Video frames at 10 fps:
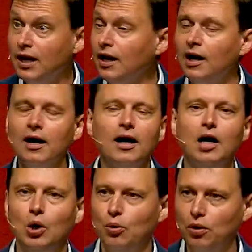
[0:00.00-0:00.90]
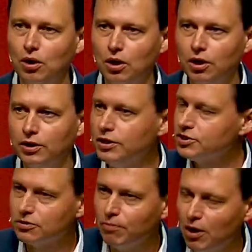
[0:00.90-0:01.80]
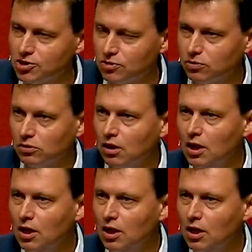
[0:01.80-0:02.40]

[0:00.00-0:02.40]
How is it possible?